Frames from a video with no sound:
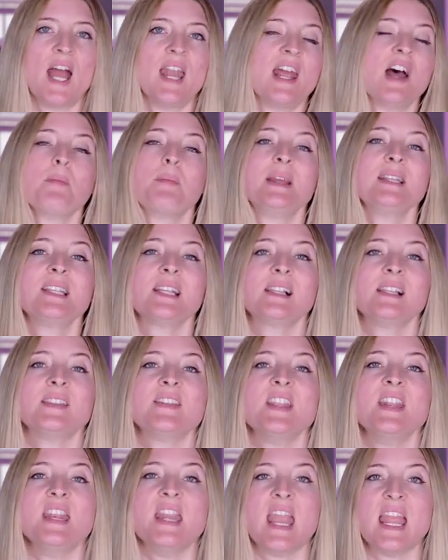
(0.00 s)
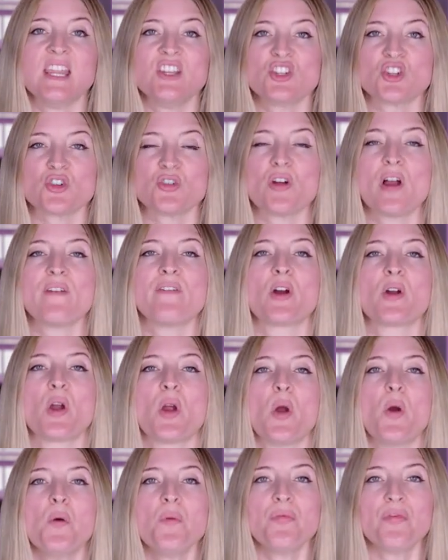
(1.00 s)
and how basically the nature of our
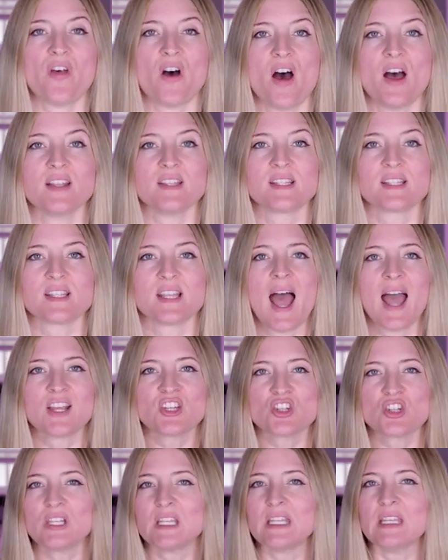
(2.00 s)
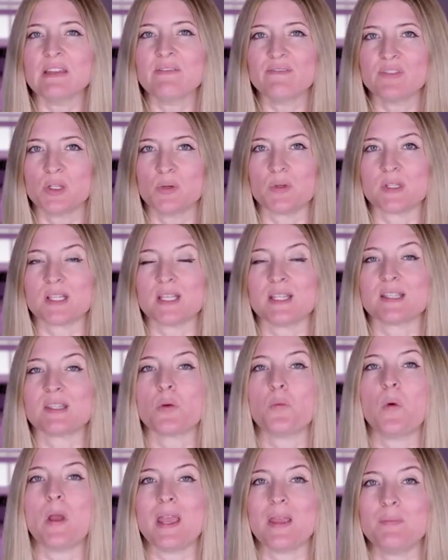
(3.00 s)
own thoughts actually influences the
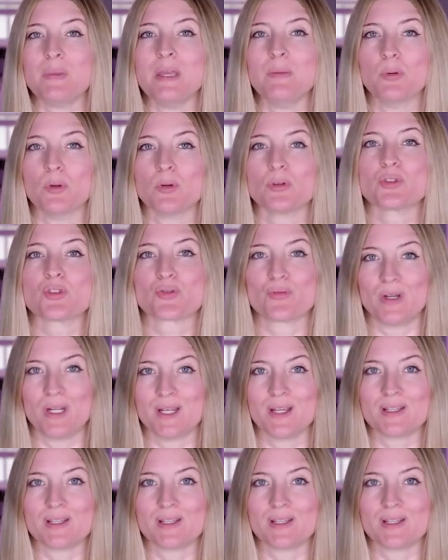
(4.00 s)
way people treat